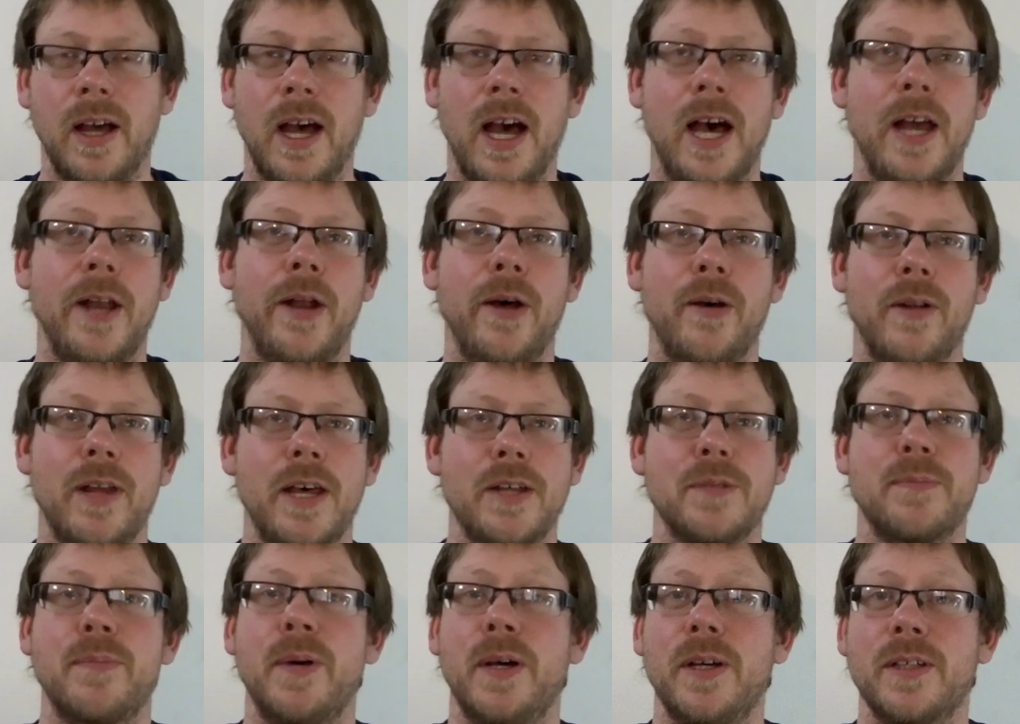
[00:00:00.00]
I know
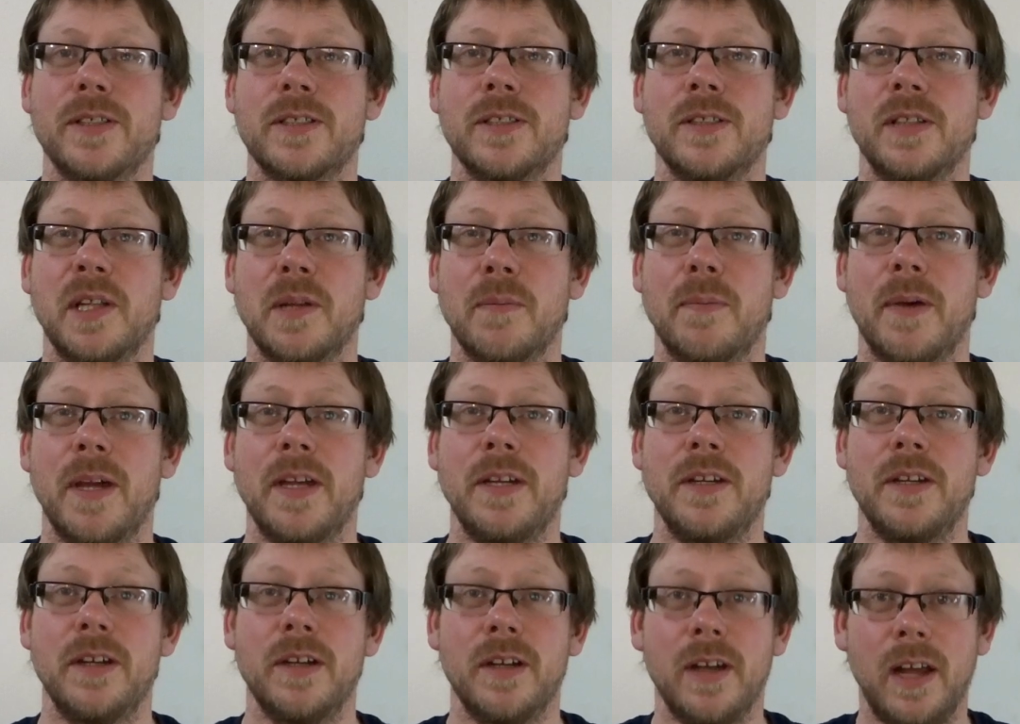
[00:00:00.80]
that's personal
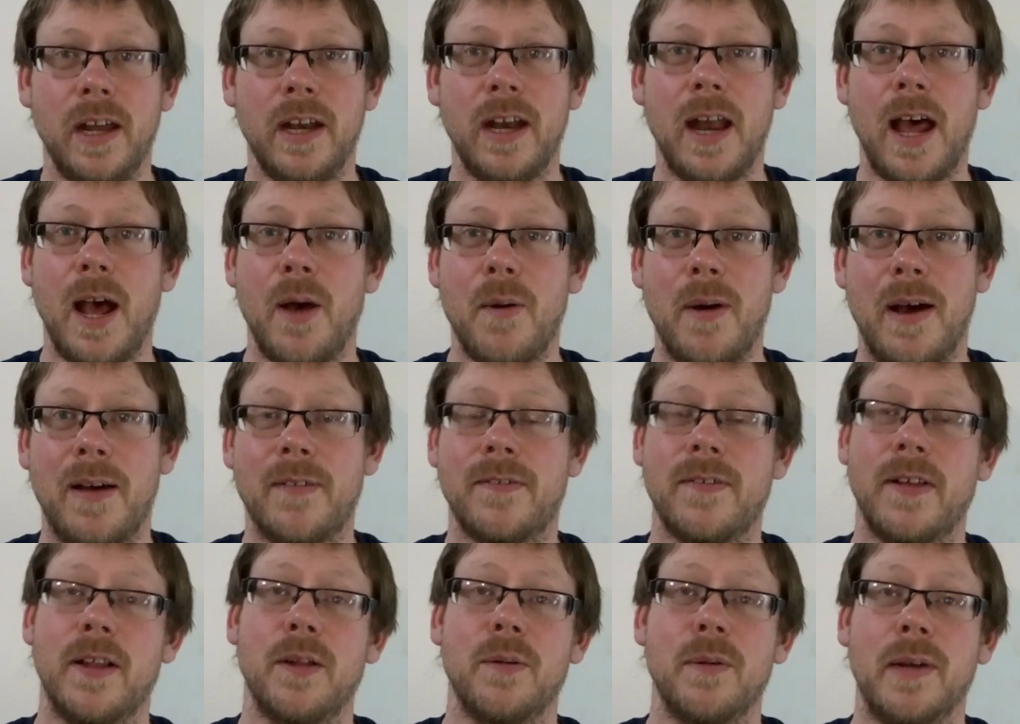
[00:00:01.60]
opinion and how I
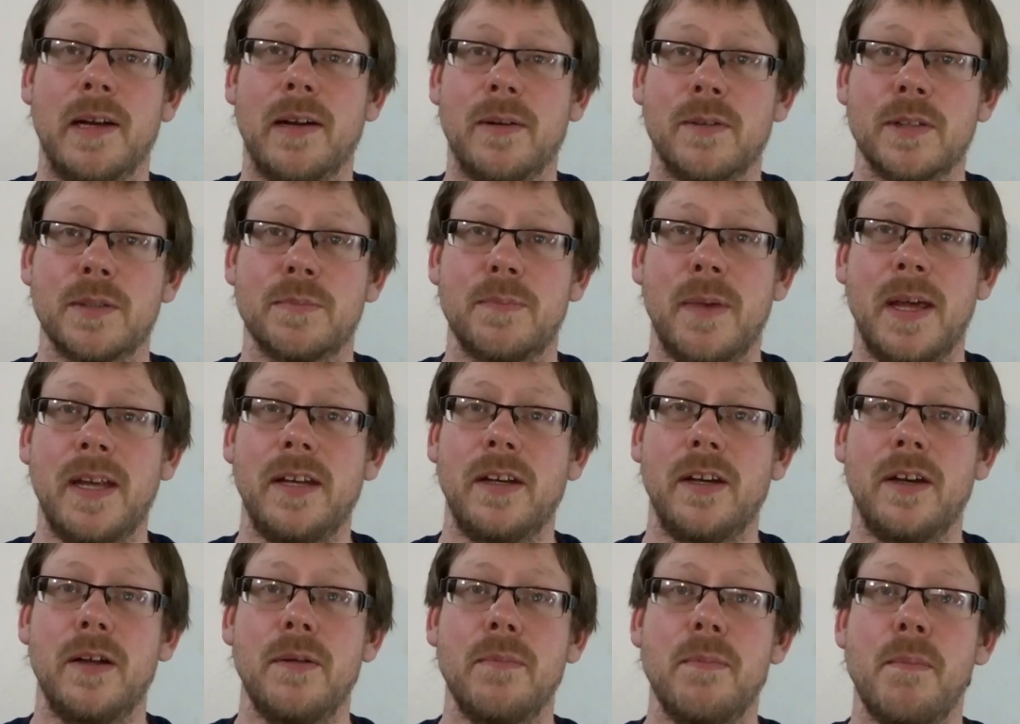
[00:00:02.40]
felt when I was
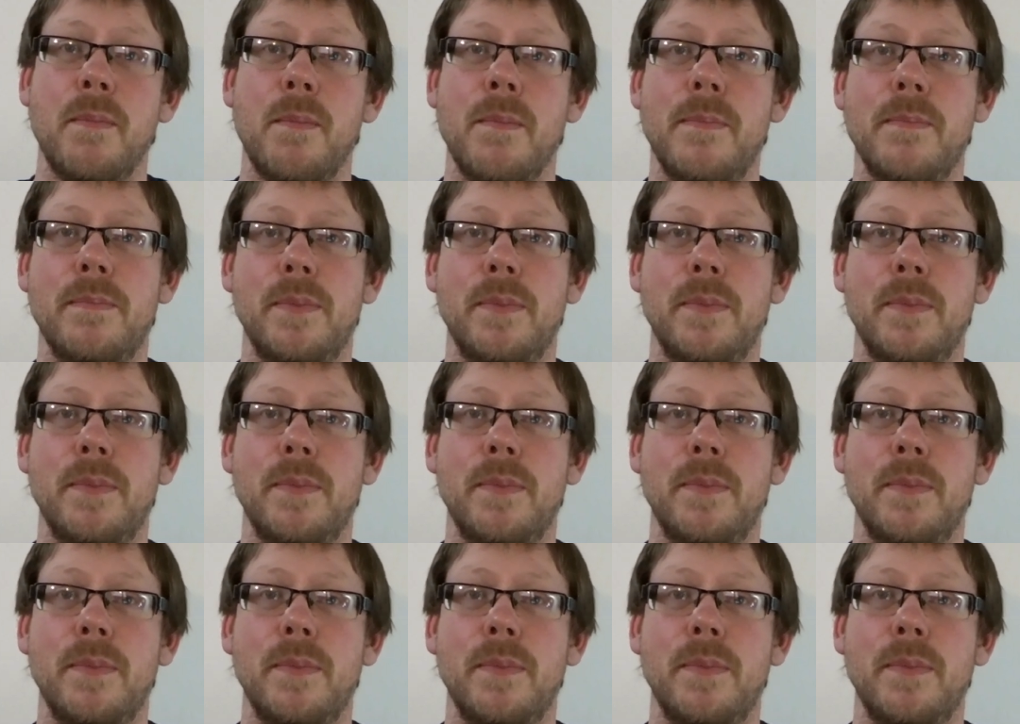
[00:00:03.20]
bending them,